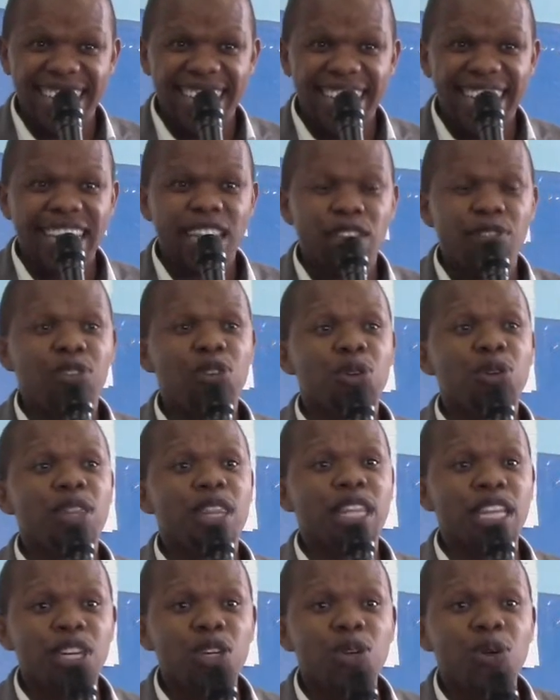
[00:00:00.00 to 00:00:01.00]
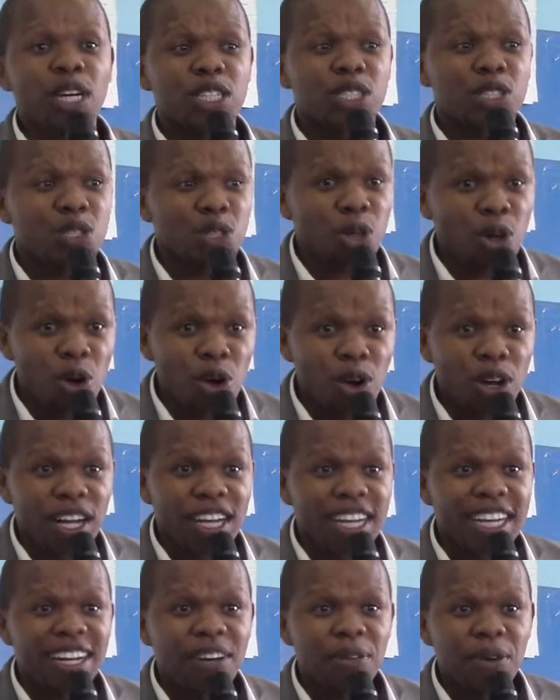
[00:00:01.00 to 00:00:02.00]
If you think you are
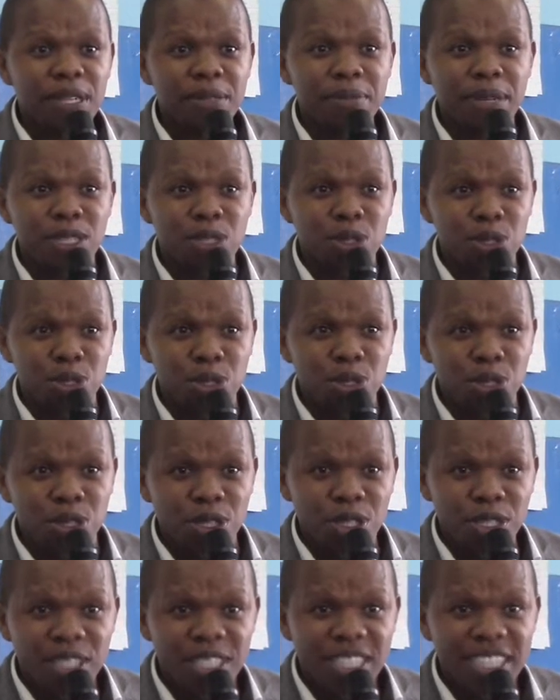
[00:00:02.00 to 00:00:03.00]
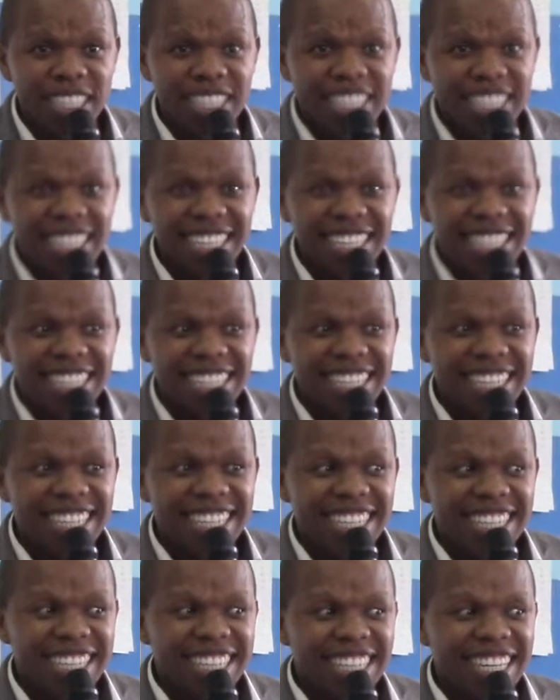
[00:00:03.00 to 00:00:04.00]
strong, what must you do?
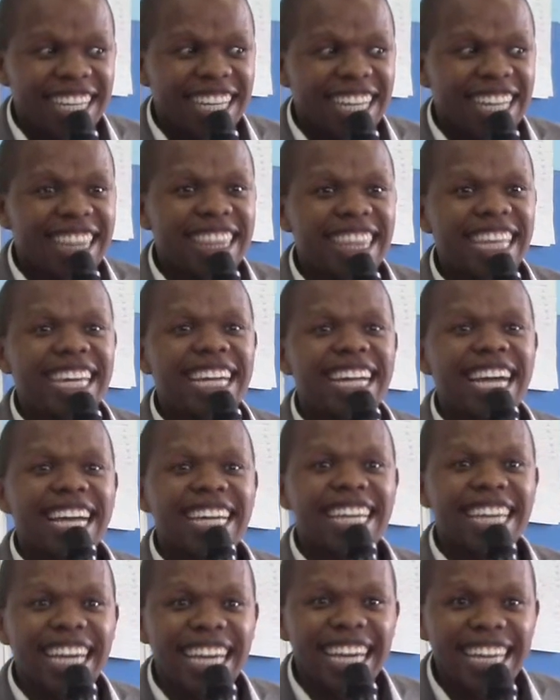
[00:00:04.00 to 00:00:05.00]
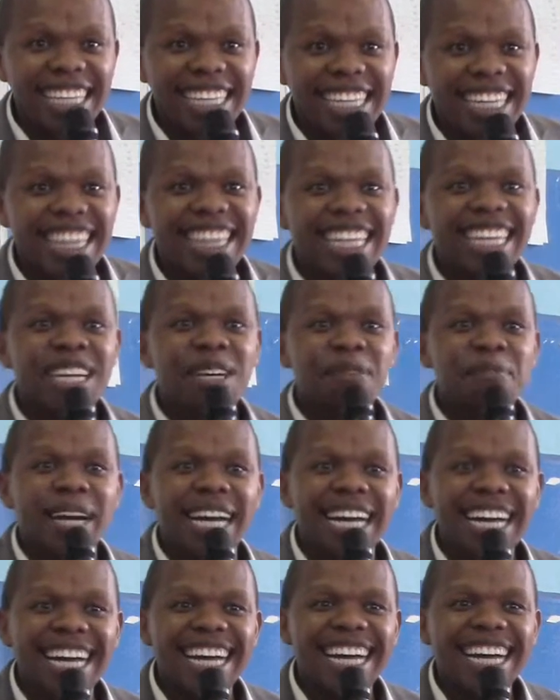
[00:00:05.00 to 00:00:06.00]
Think again. Think
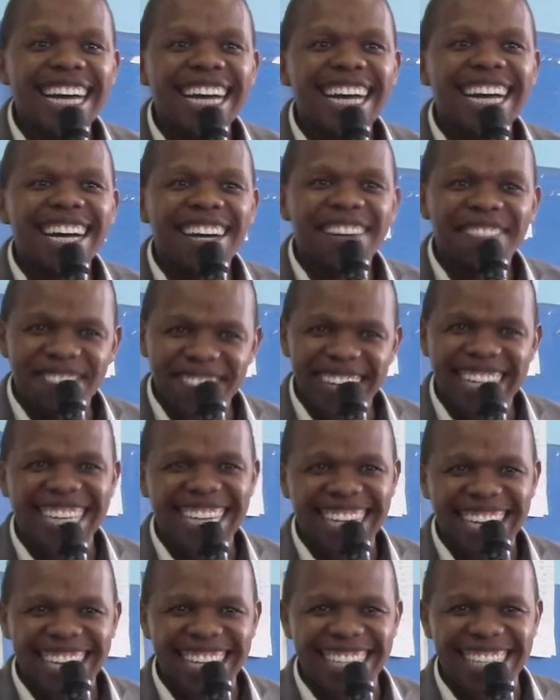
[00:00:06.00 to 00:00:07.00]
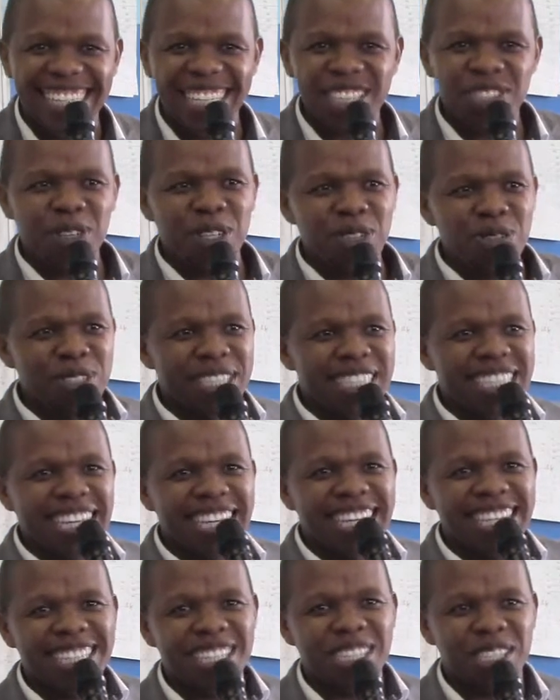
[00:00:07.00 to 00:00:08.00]
ma? McCain. That's what we
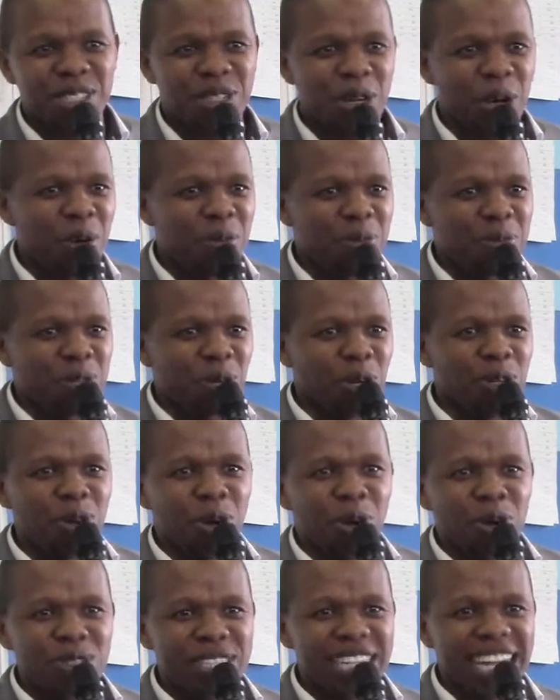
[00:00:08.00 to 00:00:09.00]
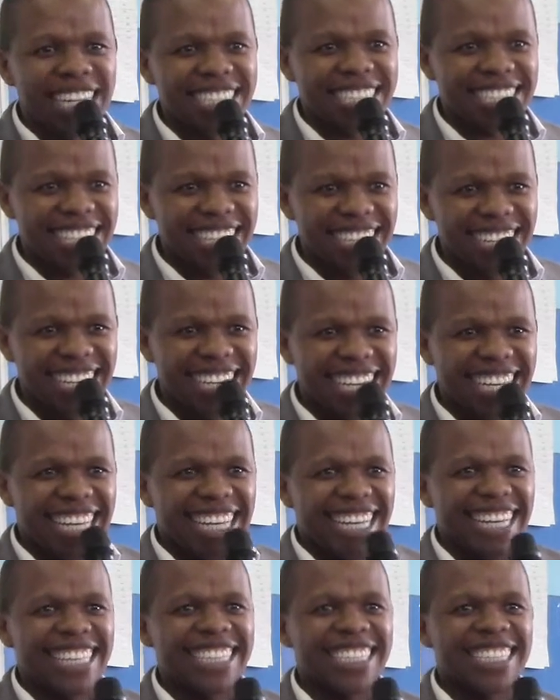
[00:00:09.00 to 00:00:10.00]
say at Utah. Don't quote us. Ne?
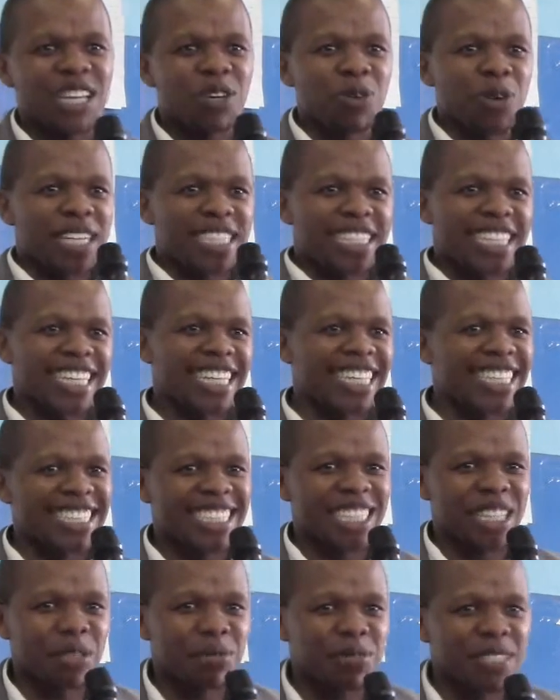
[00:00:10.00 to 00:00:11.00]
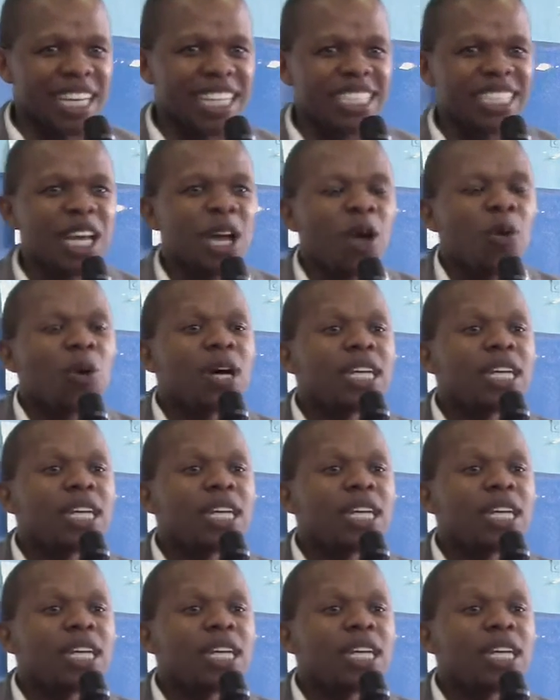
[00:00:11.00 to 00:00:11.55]
and say what is in scripture.